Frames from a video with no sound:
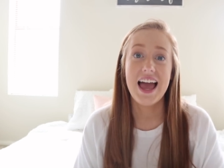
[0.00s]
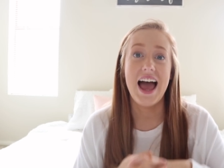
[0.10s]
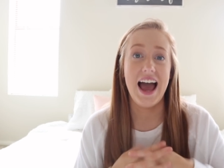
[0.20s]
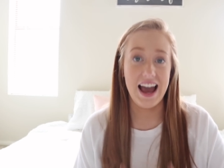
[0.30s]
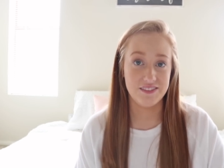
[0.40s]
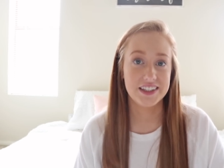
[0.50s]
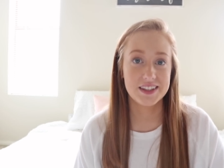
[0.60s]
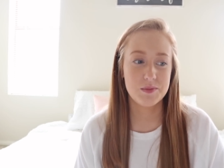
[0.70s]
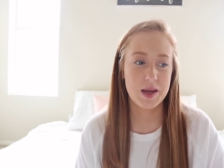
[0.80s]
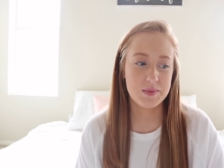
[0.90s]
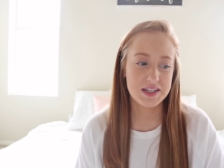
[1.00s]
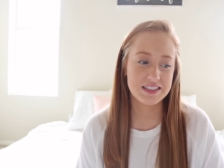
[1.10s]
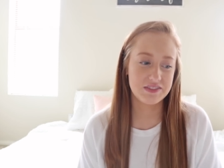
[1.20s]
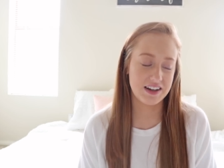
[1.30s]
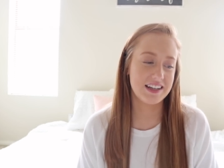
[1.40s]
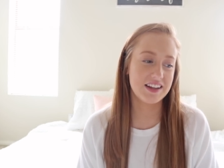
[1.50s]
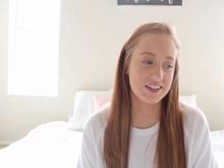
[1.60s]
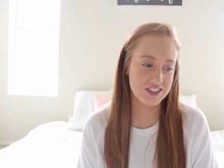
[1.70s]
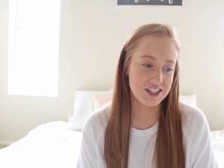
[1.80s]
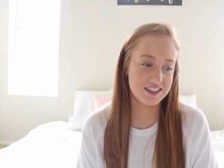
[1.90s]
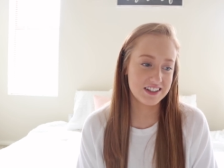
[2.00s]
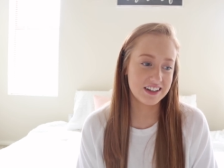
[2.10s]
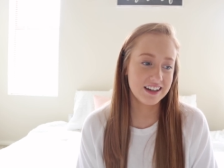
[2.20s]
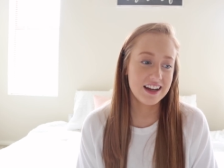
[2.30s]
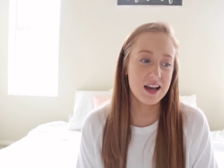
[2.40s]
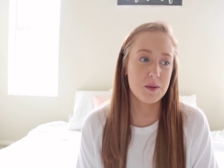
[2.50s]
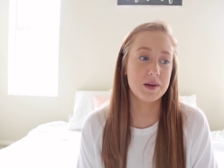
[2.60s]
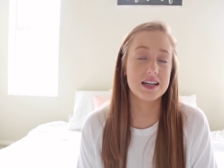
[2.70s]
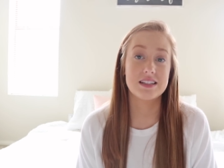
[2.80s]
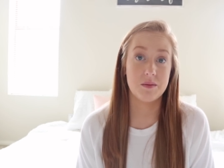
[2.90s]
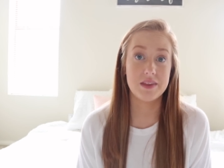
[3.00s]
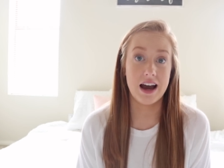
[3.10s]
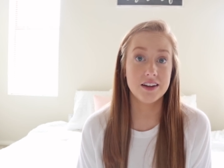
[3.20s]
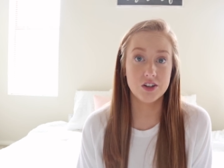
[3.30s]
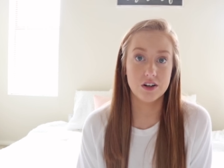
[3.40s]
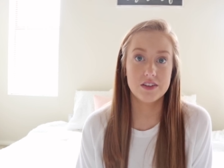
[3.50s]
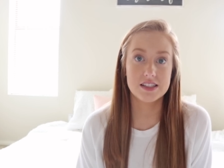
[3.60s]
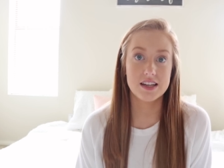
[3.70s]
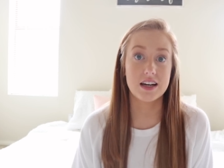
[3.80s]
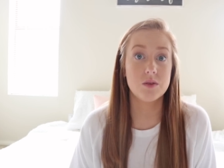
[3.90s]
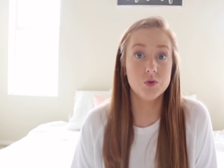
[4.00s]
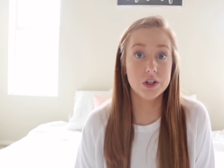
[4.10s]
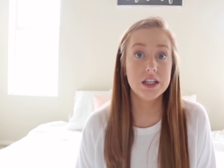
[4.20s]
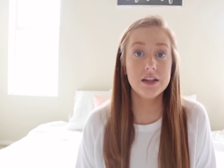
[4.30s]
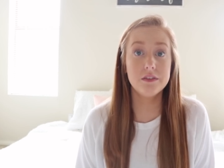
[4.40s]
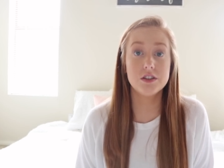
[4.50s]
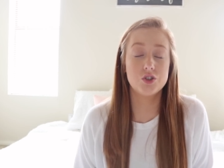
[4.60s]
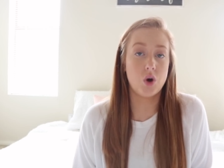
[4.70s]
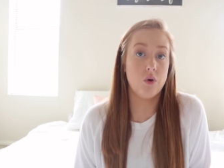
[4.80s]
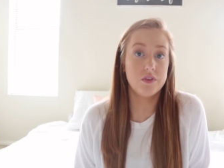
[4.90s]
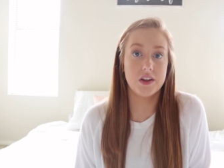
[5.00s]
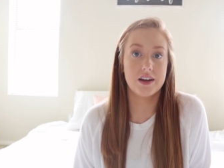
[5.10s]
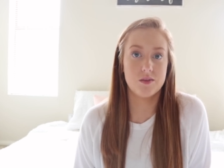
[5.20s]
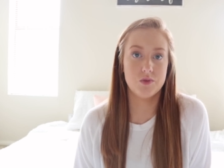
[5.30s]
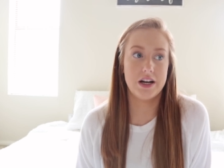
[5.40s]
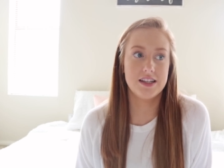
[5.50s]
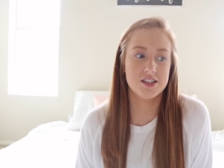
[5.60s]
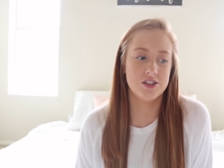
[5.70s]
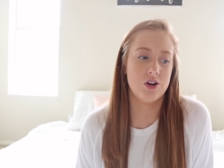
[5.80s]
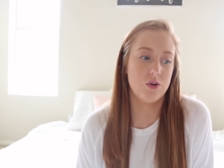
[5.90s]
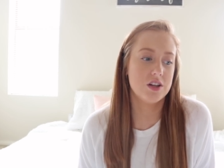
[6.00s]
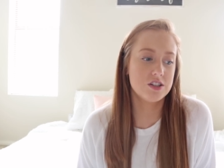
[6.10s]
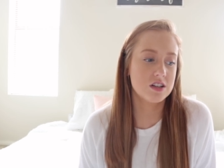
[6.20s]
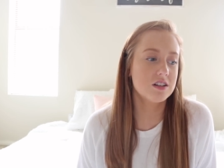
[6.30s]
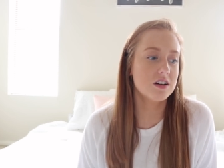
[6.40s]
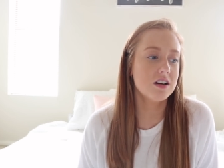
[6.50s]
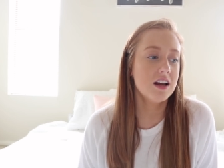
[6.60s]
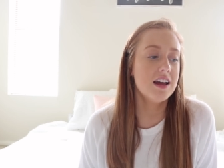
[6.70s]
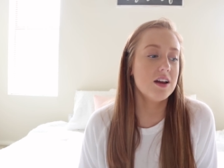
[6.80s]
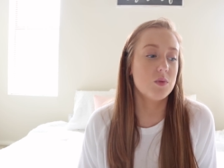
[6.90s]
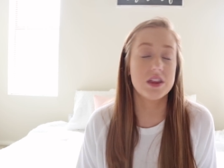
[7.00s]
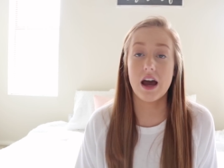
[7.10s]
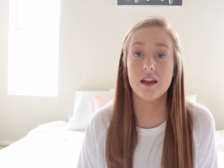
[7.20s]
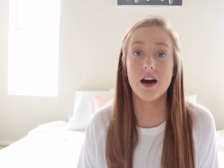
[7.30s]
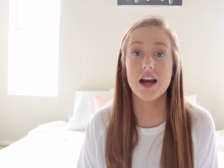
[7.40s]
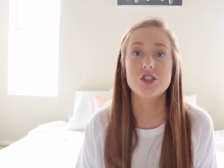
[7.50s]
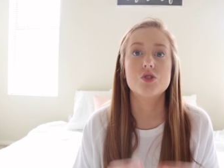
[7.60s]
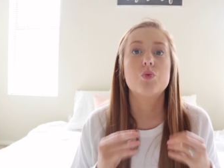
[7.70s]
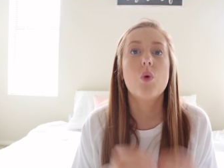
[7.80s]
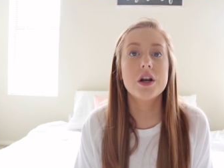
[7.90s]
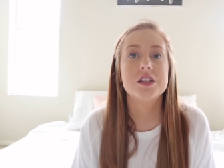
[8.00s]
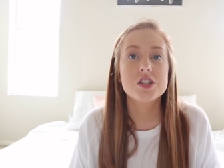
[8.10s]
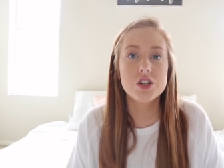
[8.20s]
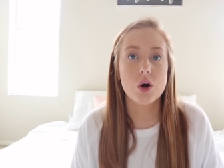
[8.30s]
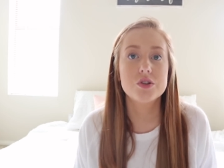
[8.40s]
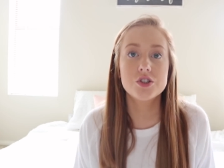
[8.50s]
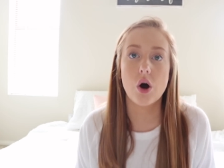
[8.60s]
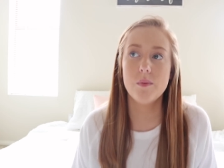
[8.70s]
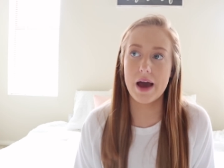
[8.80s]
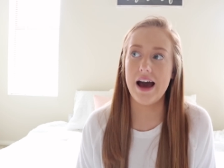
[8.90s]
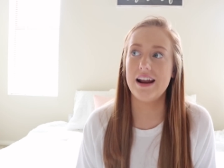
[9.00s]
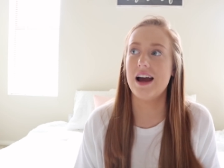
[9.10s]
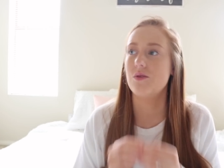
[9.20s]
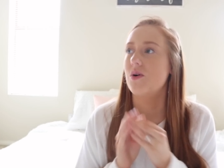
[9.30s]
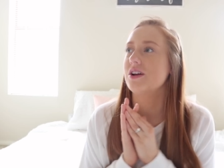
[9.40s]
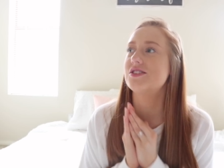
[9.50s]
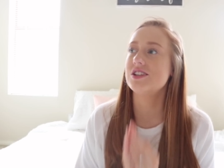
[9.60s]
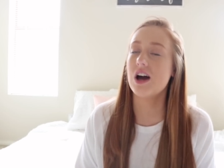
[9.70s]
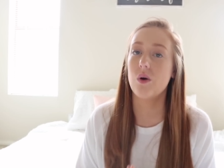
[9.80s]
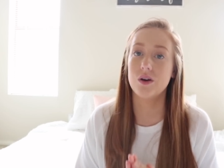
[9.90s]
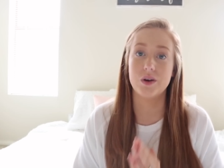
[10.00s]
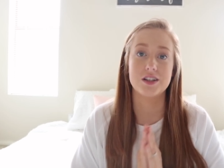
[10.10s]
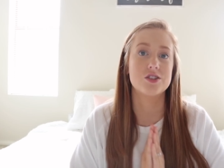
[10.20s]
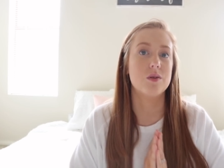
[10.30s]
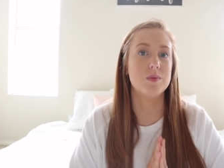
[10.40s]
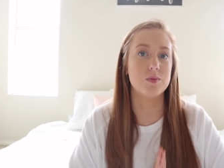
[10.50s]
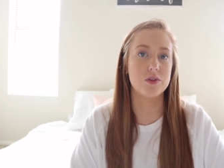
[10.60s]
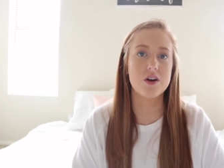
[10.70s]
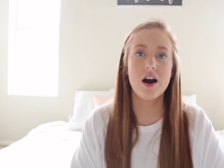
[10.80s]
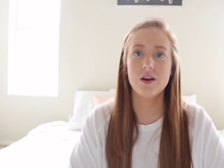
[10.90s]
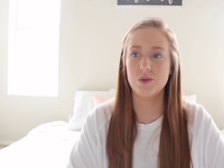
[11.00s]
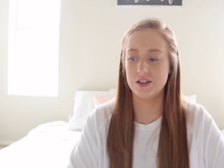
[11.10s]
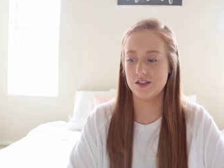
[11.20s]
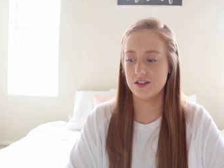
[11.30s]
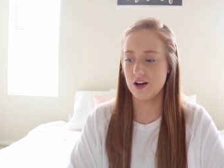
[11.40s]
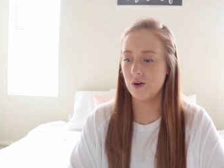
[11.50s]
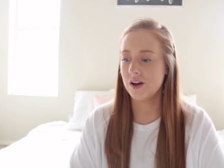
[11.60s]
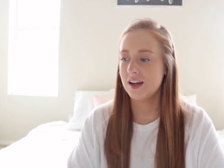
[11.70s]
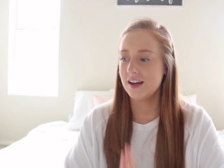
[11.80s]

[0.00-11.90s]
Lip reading: having the baby to find out the gender, because I'm that nervous. Like I really don't feel like I'm ready to know the gender. With Ella, I just wanted to know so bad. I wanted to know what people thought. I wanted to know